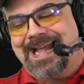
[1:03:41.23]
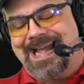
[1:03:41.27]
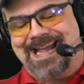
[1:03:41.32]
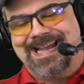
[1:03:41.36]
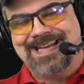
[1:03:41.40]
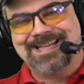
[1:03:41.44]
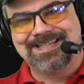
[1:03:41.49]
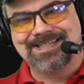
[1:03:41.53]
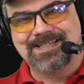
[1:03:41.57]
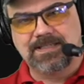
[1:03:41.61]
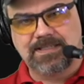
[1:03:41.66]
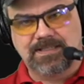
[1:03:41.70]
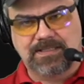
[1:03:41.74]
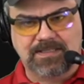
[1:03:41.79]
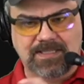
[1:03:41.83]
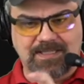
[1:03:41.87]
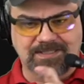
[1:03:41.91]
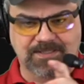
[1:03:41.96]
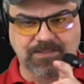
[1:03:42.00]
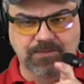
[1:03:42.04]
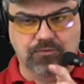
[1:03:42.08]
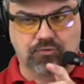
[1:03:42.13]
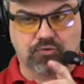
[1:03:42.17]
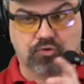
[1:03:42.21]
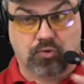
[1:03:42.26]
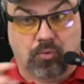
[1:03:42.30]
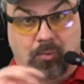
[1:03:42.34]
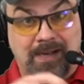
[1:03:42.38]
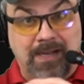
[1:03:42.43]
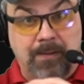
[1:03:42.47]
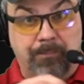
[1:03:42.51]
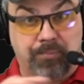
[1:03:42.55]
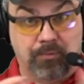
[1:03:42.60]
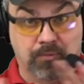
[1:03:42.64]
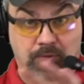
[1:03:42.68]
and doesn't
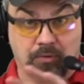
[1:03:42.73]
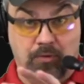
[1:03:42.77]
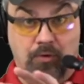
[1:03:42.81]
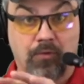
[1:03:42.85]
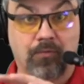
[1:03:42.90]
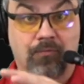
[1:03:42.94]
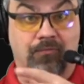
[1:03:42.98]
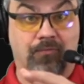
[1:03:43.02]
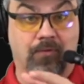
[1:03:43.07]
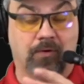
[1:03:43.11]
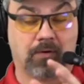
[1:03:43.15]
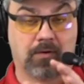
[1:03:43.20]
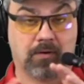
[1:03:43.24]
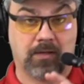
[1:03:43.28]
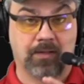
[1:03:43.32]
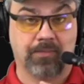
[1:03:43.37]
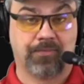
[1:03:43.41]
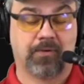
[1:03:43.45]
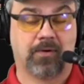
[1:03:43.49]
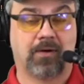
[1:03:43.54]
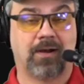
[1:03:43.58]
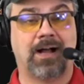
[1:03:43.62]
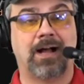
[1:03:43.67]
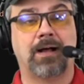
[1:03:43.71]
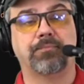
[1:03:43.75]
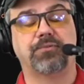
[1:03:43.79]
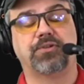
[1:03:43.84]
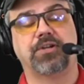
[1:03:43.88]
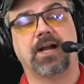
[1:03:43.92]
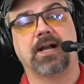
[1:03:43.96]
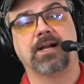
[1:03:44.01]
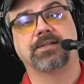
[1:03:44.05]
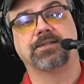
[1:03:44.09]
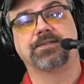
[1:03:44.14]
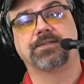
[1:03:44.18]
trample over other
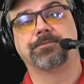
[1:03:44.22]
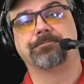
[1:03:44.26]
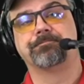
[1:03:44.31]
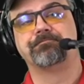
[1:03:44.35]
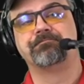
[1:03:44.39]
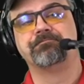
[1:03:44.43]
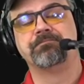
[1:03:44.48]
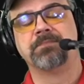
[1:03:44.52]
objects.